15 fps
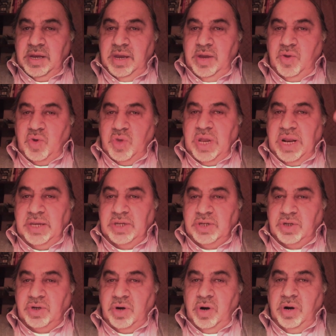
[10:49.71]
into that
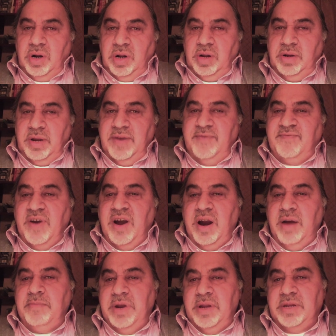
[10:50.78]
external
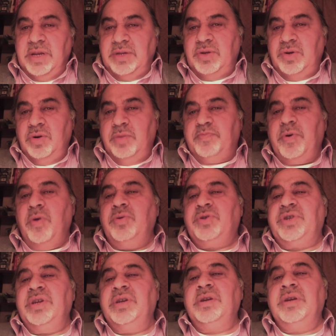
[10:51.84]
environment that you're
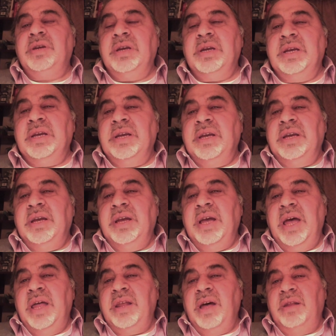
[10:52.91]
approaching
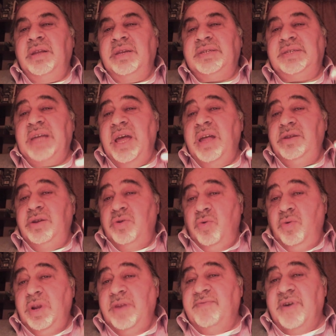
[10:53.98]
and understand your
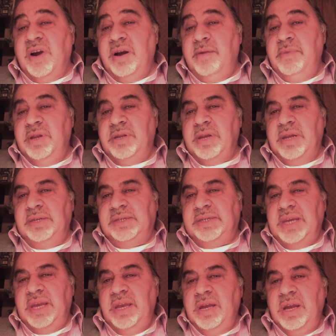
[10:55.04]
own environment and
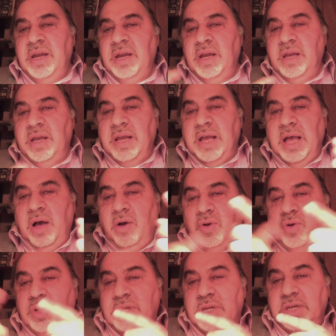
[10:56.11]
say, how
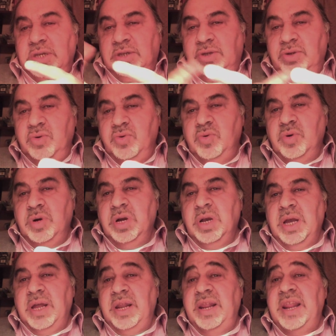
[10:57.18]
could these two
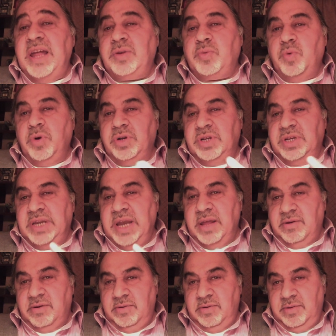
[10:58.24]
network
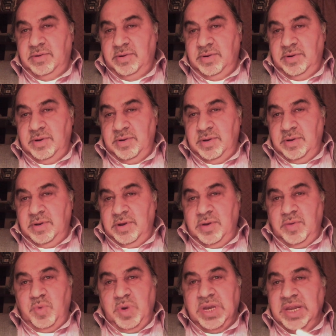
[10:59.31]
together?
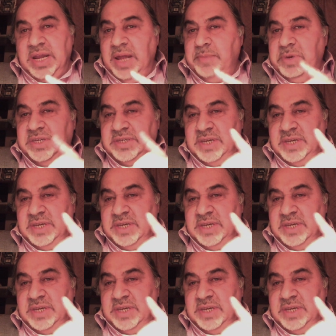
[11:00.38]
We cannot be